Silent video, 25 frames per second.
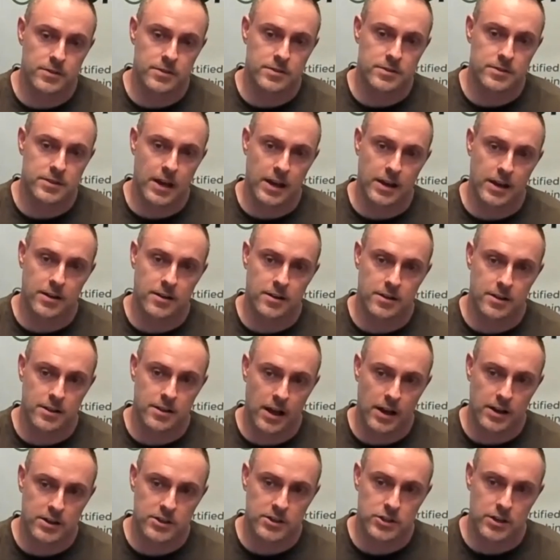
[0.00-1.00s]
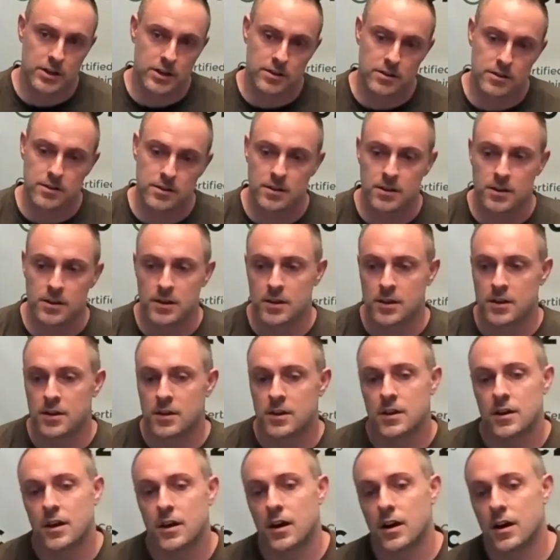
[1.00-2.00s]
data collection
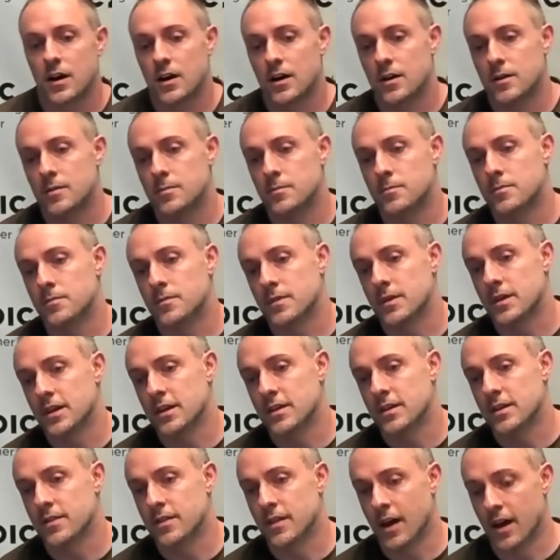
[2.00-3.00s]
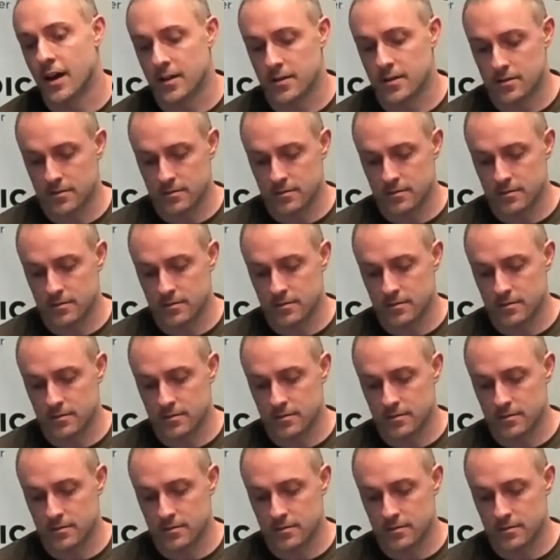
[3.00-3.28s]
in that,